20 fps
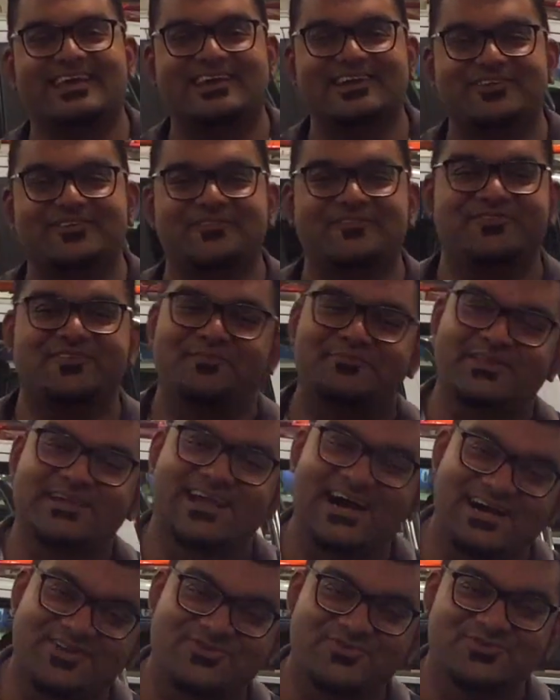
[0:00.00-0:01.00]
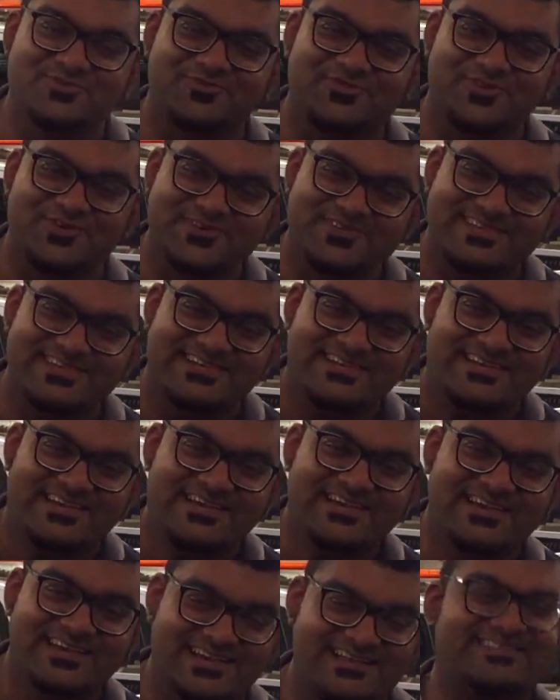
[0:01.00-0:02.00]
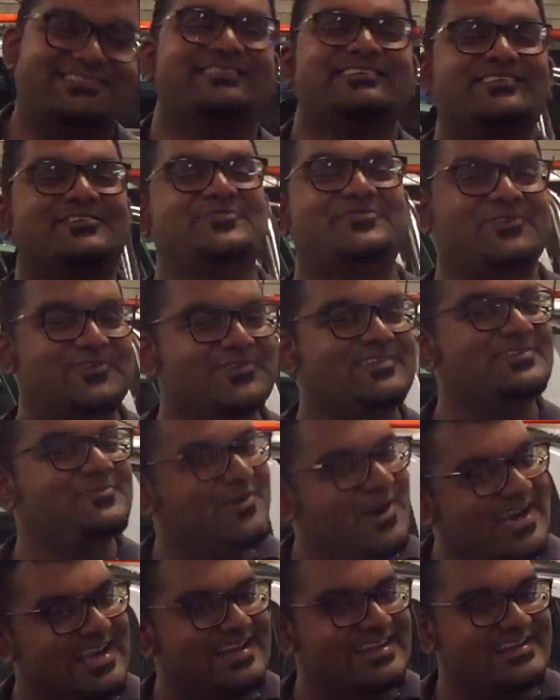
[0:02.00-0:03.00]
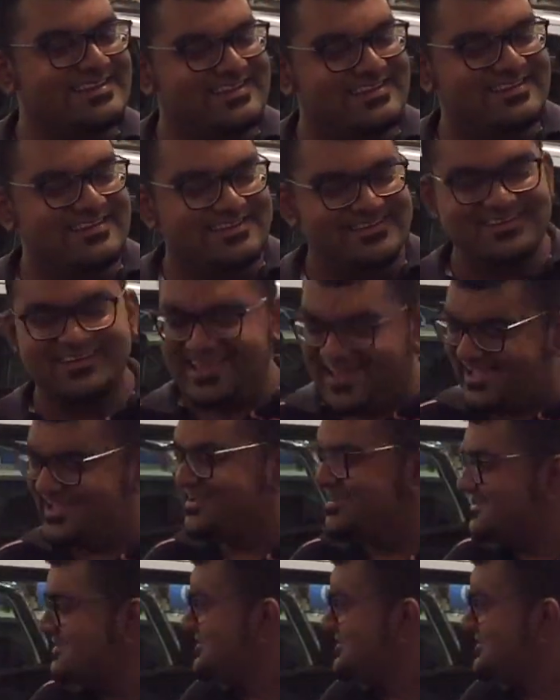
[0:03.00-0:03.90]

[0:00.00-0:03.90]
taken from the cartoon Frozen. It's just Frozen White. Okay?